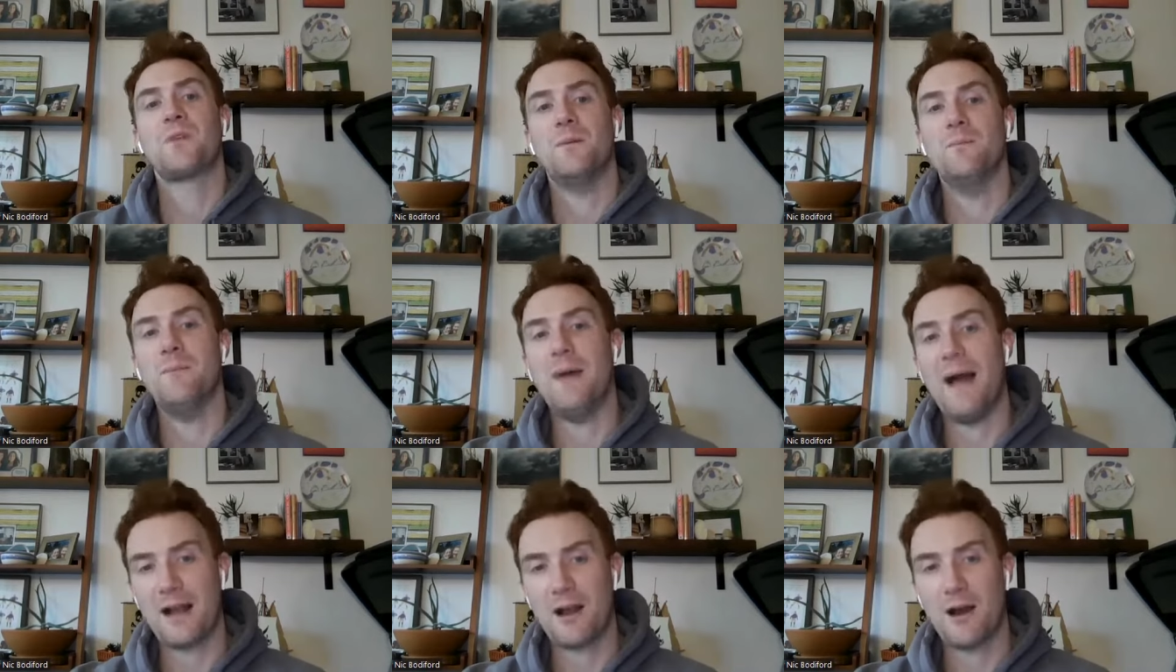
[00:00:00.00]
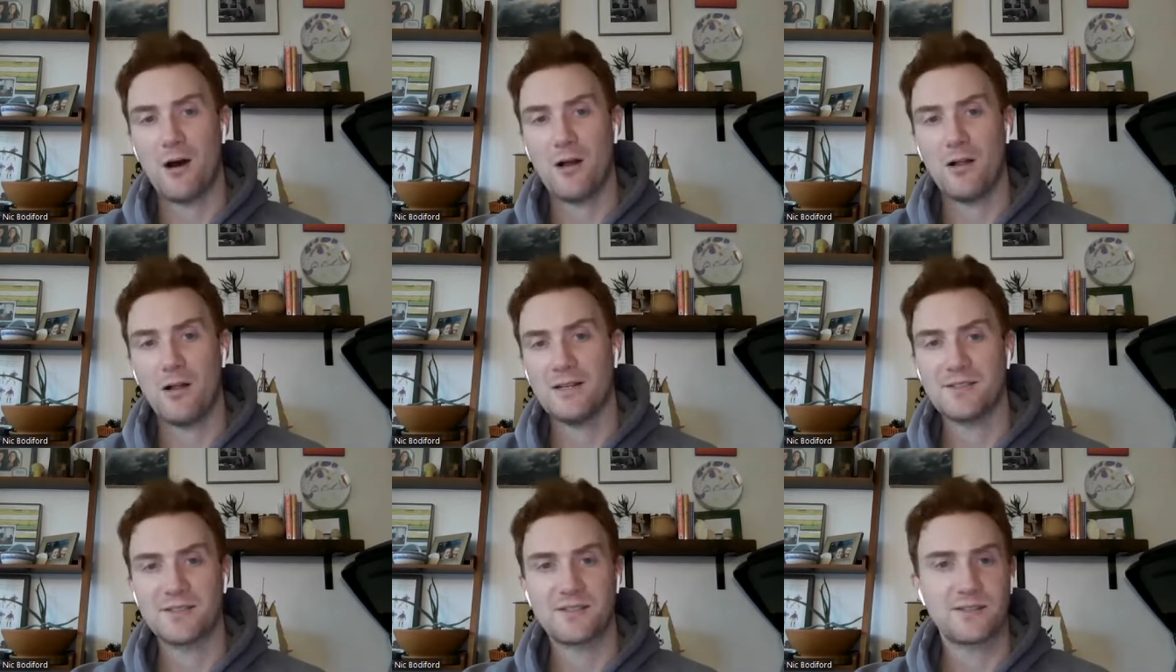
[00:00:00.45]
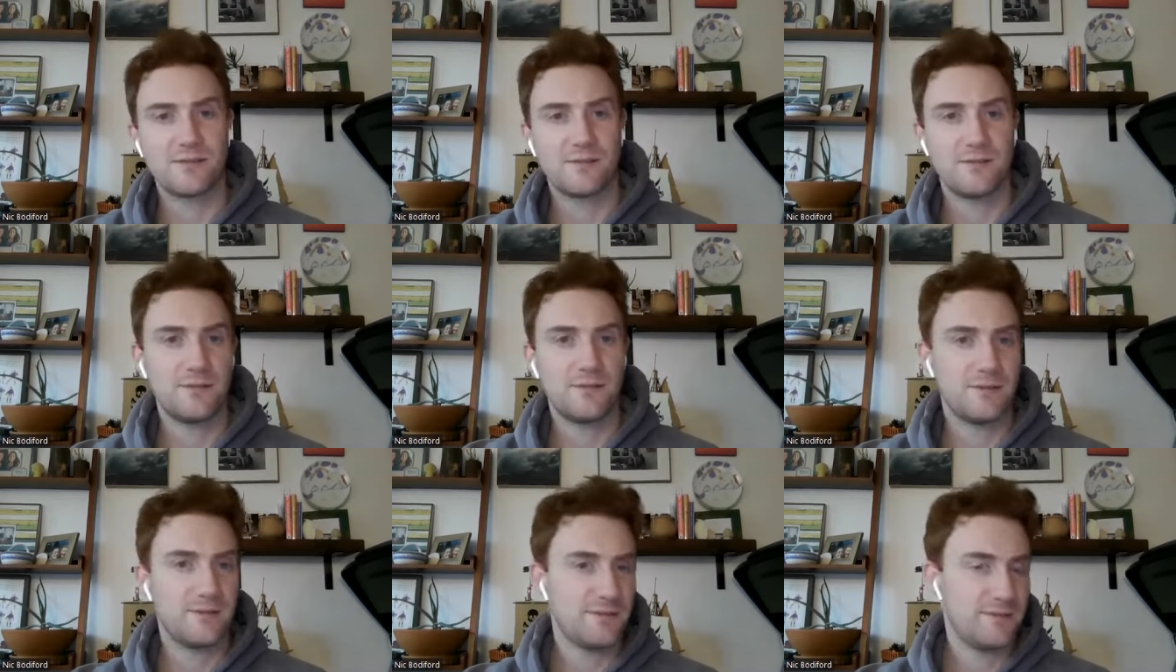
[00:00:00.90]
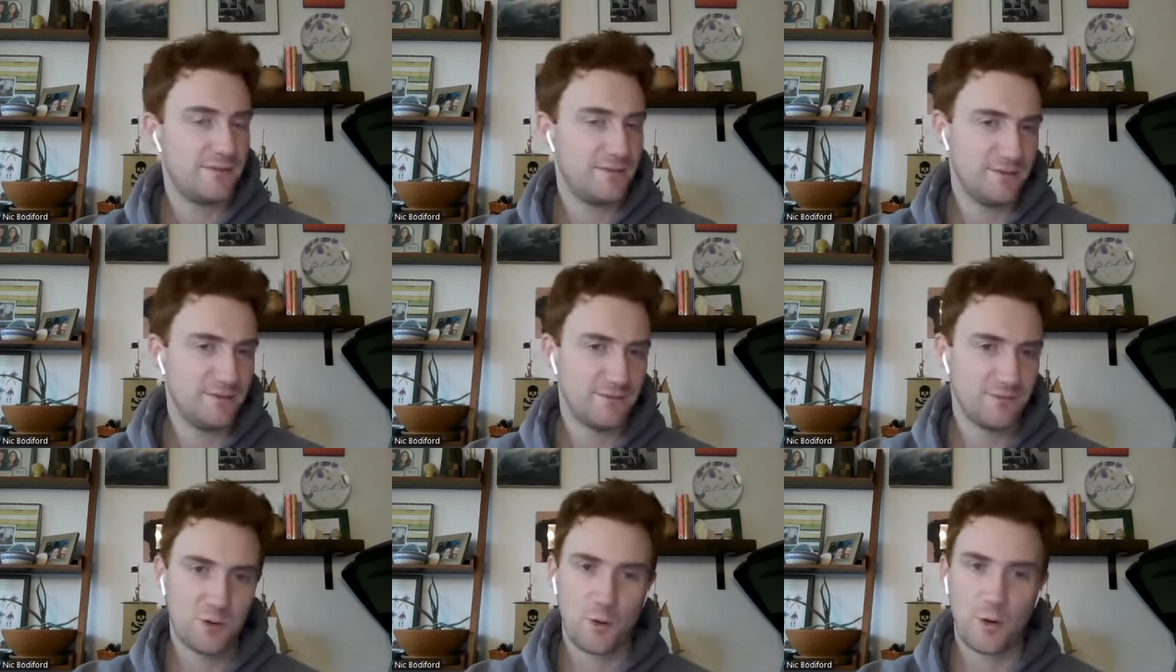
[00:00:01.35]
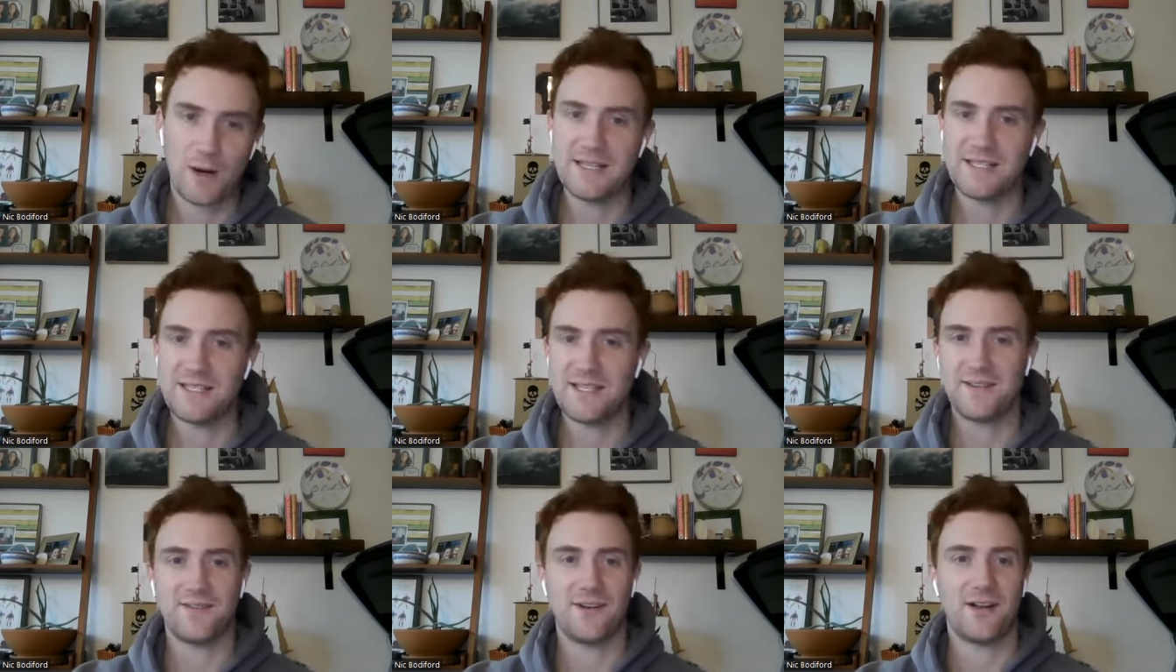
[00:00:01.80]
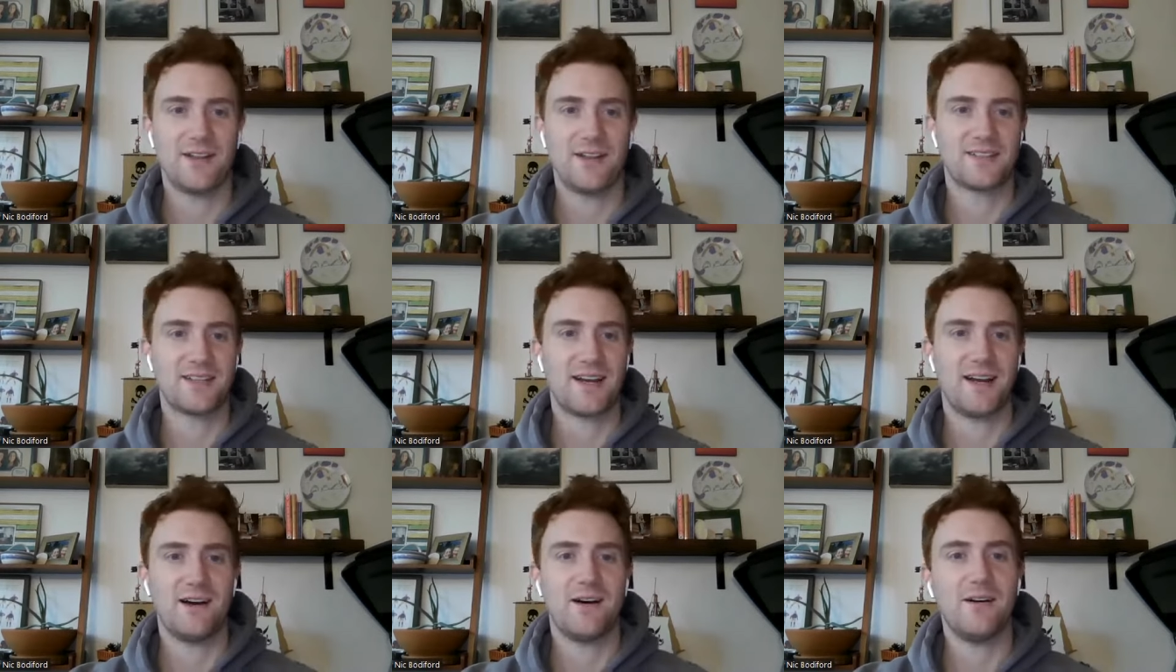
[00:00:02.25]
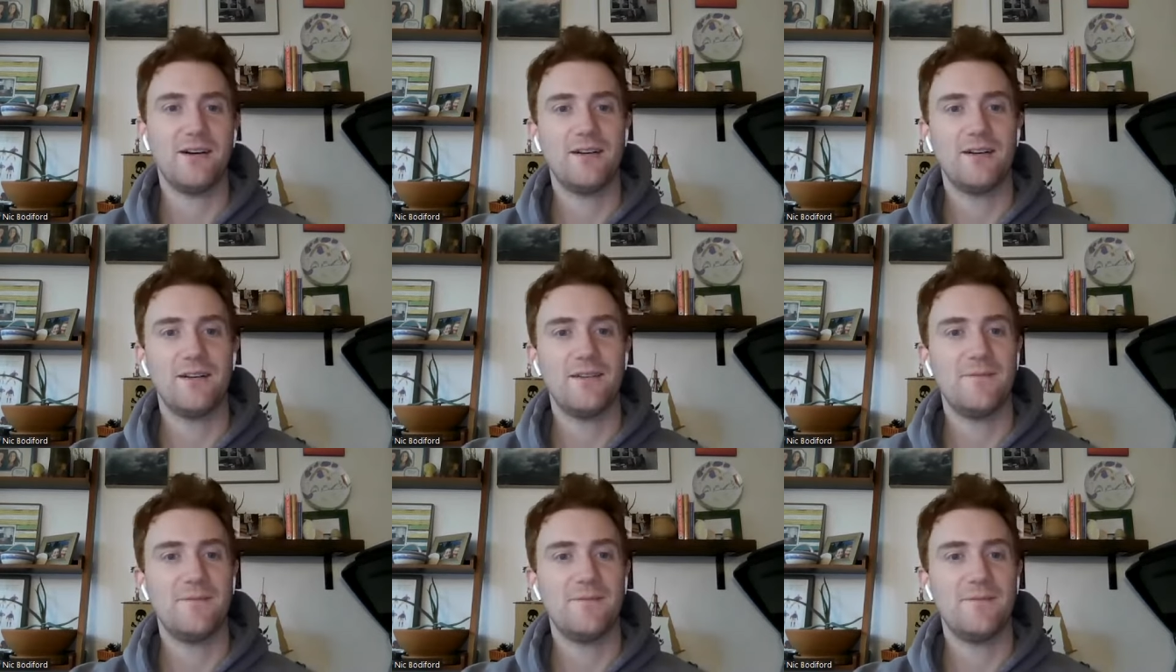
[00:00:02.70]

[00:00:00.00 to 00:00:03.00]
Mack Hollins, crazy volatile.